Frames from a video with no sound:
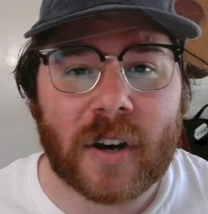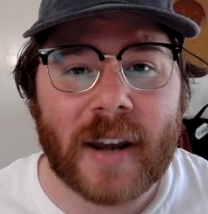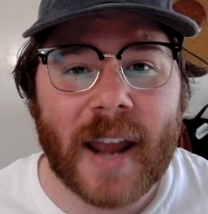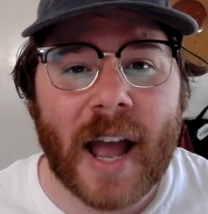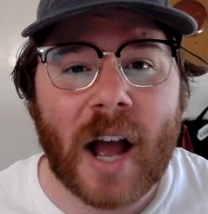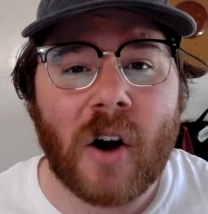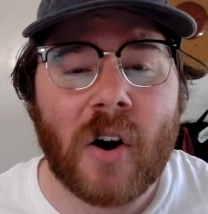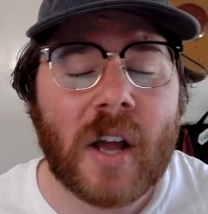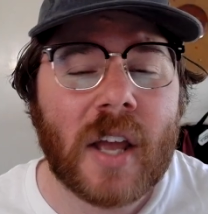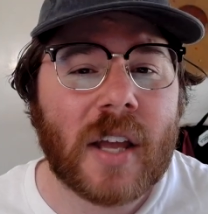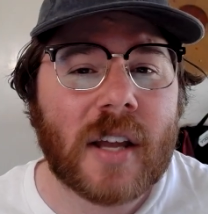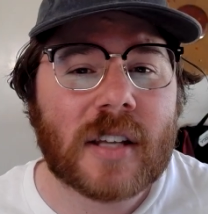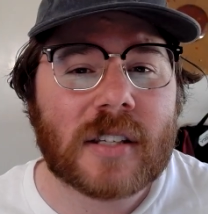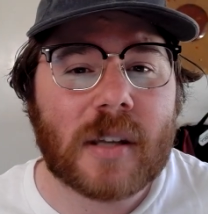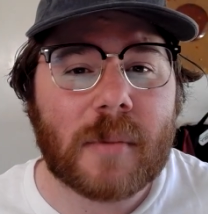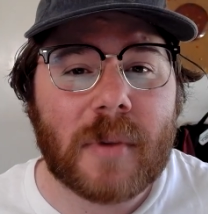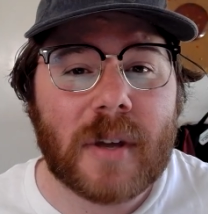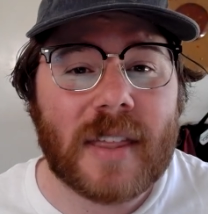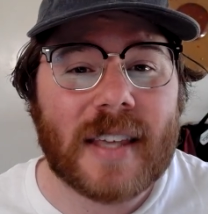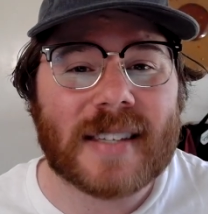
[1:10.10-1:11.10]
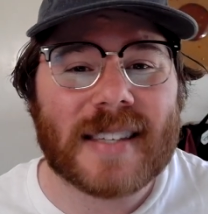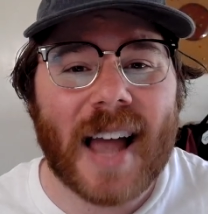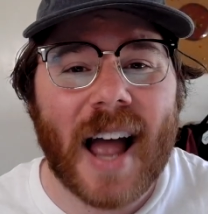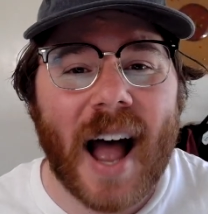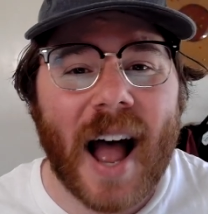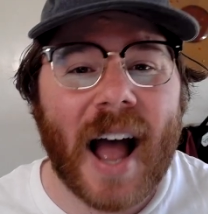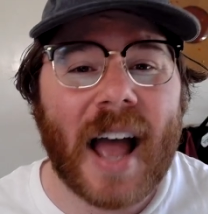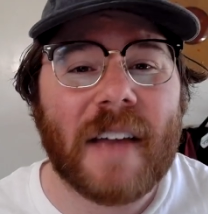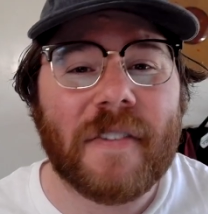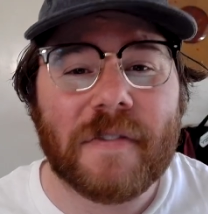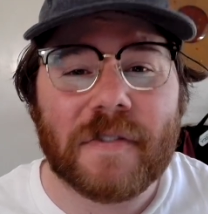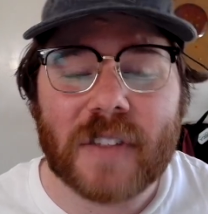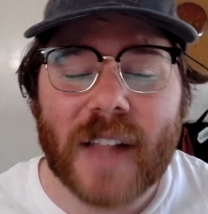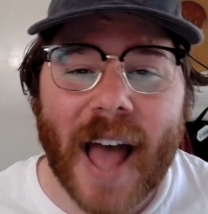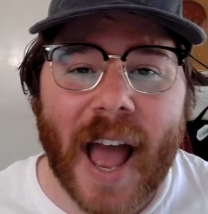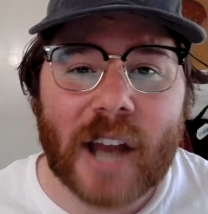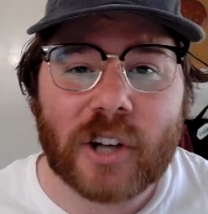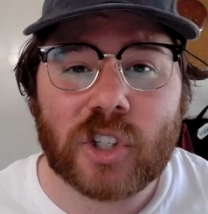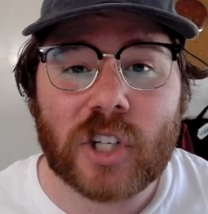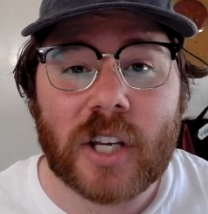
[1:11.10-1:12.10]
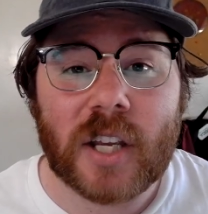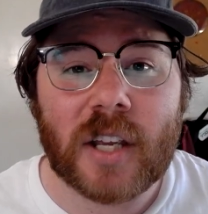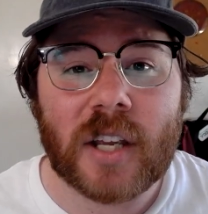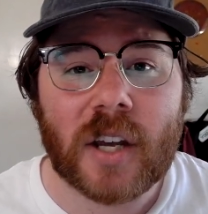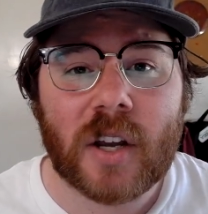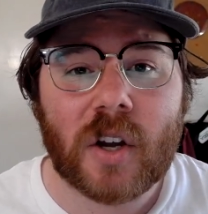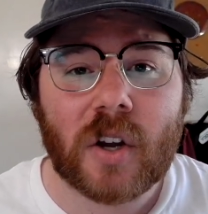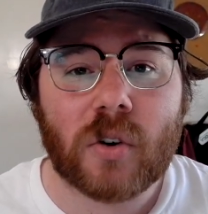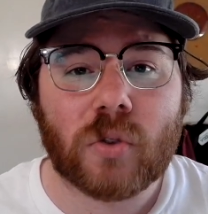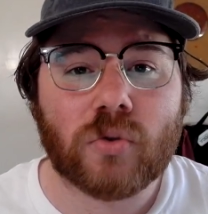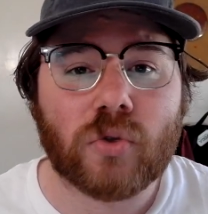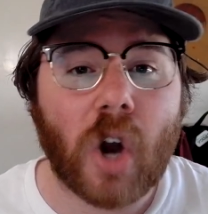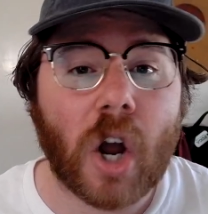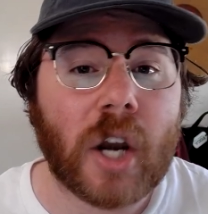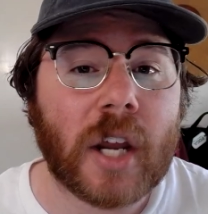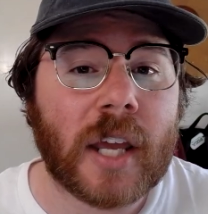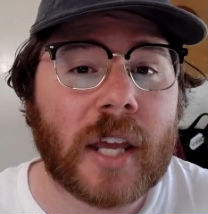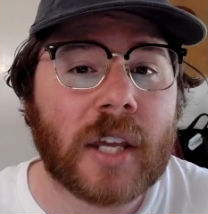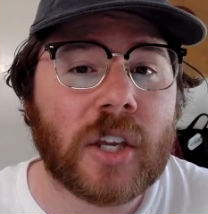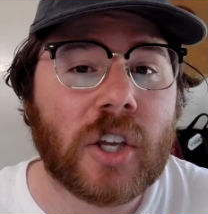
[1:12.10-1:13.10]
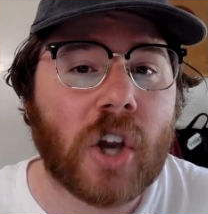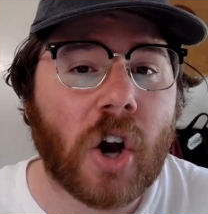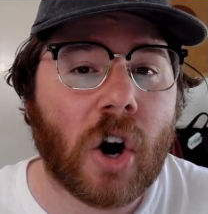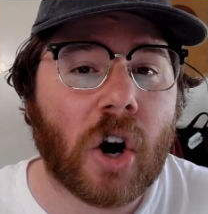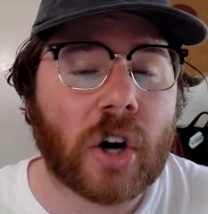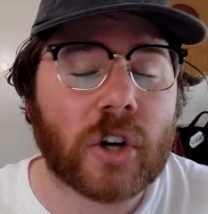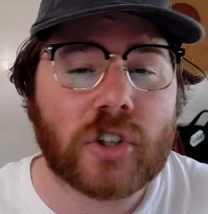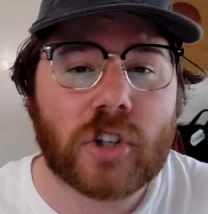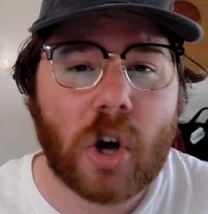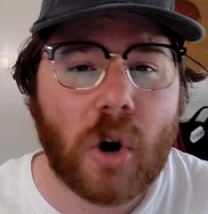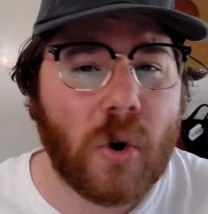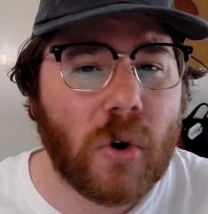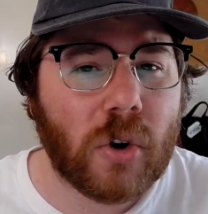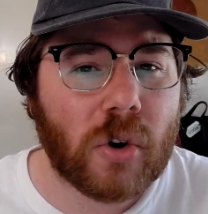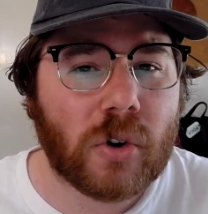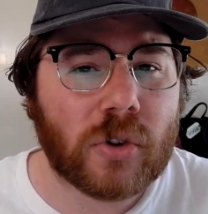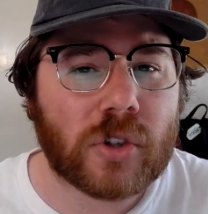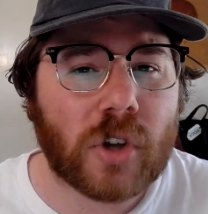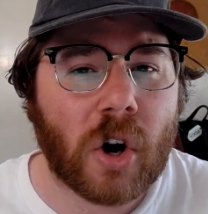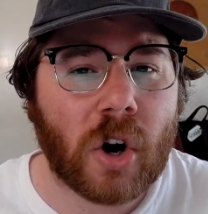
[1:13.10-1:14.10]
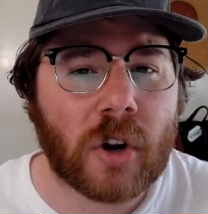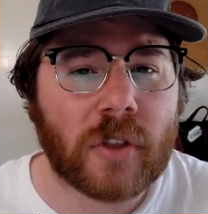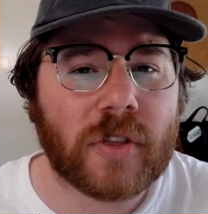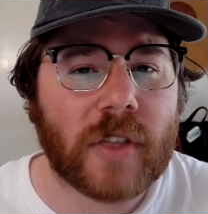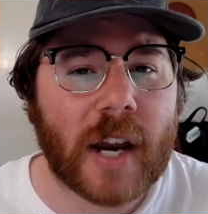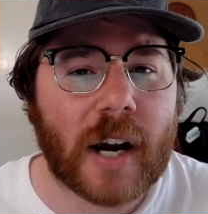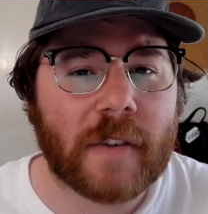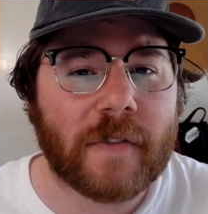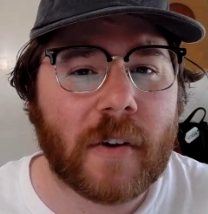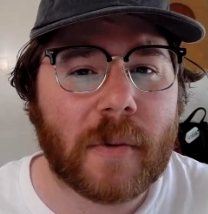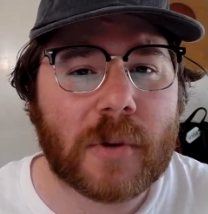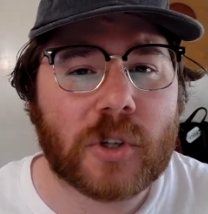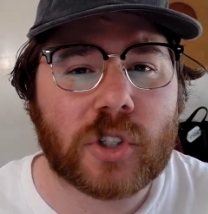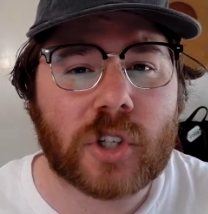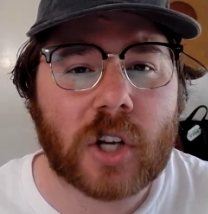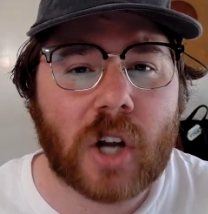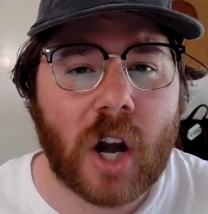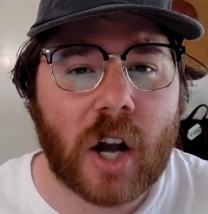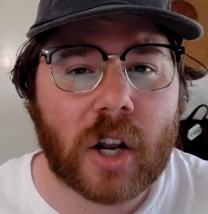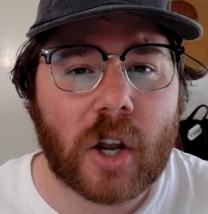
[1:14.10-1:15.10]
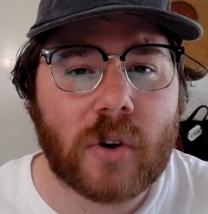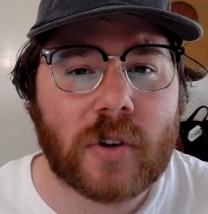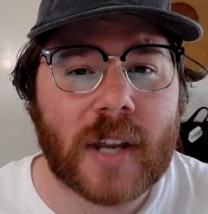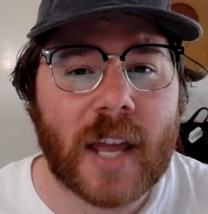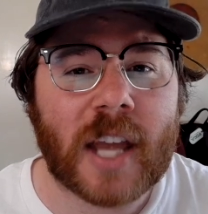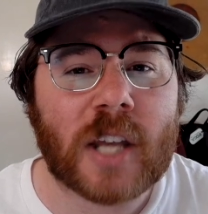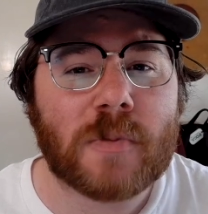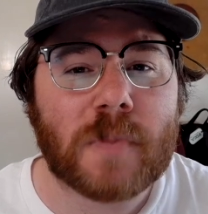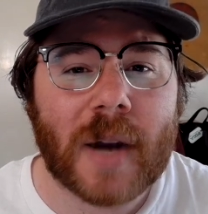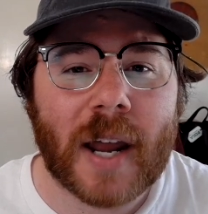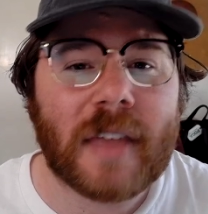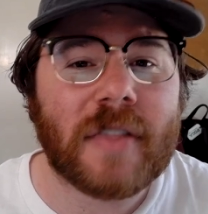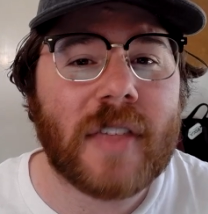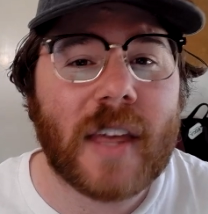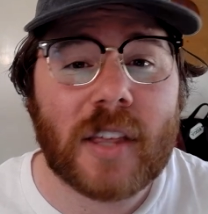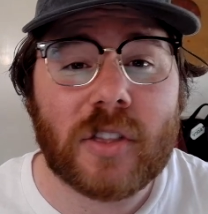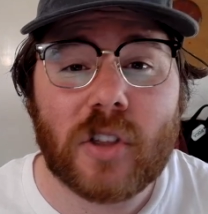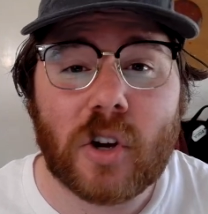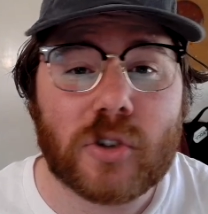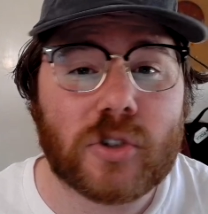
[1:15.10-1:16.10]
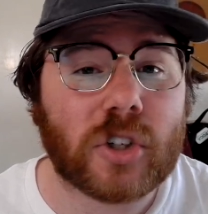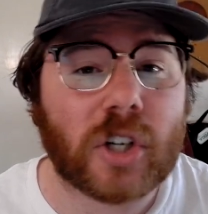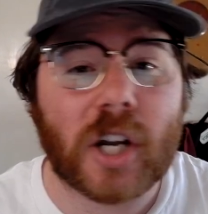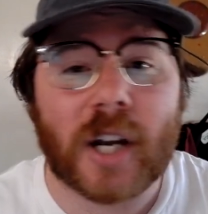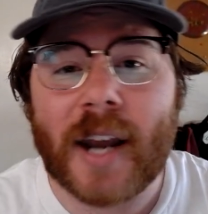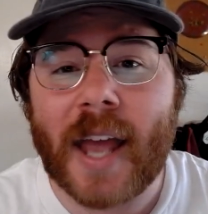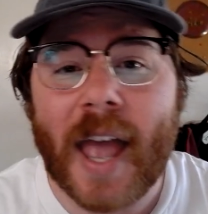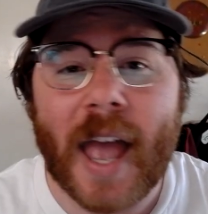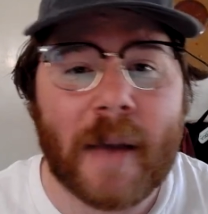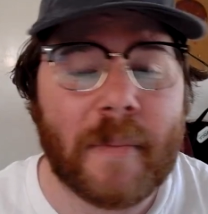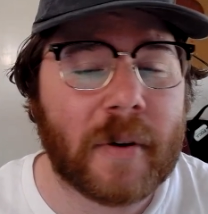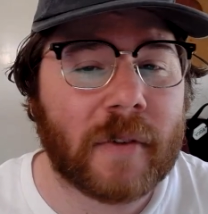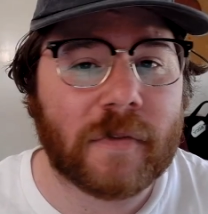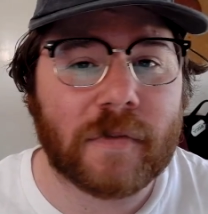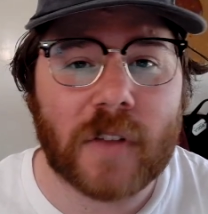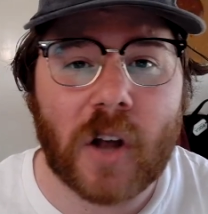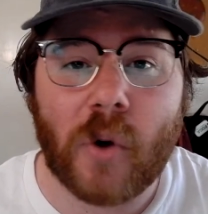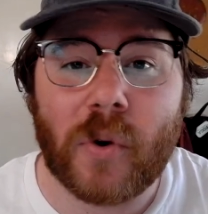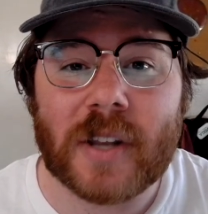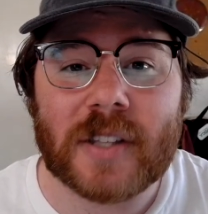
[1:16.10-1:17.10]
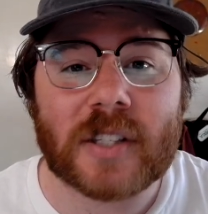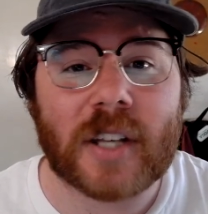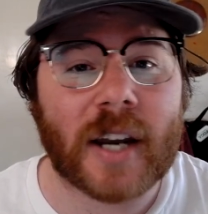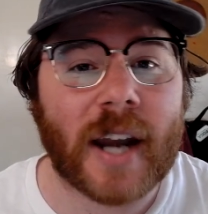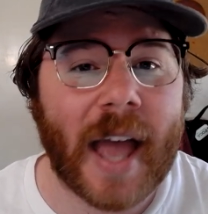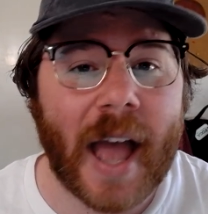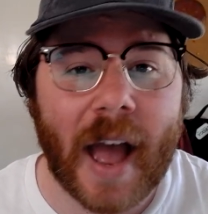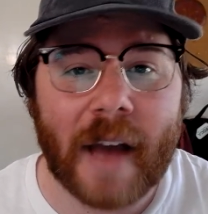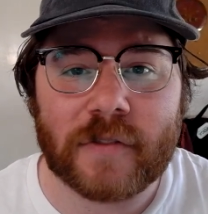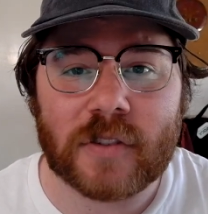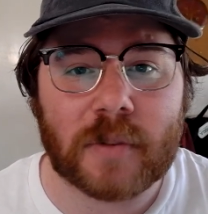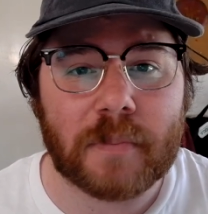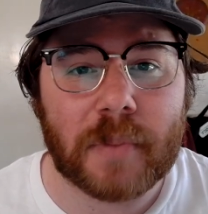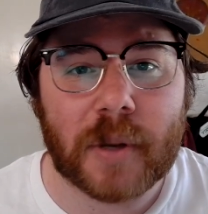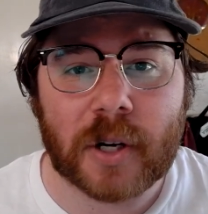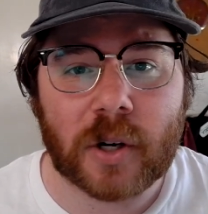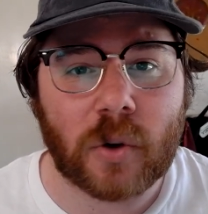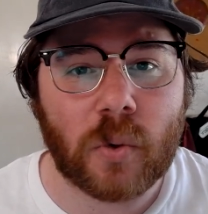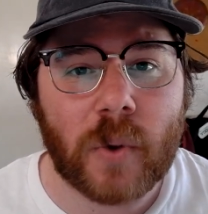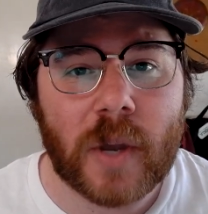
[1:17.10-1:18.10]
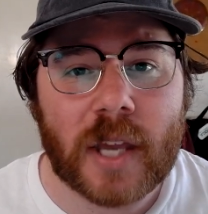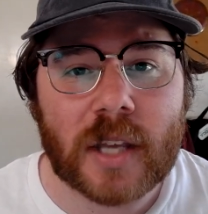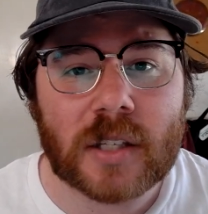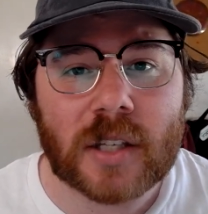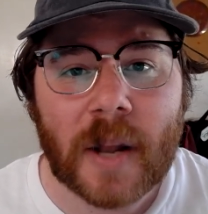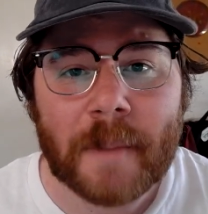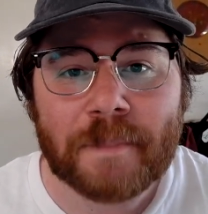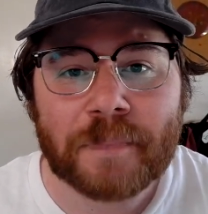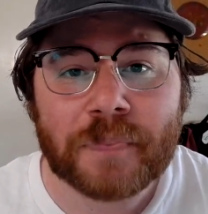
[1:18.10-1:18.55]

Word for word: Now, some of these high flashy running yard totals aren't there from his Chicago days, but I think those are going to ebb and flow and he's going to have some bigger weeks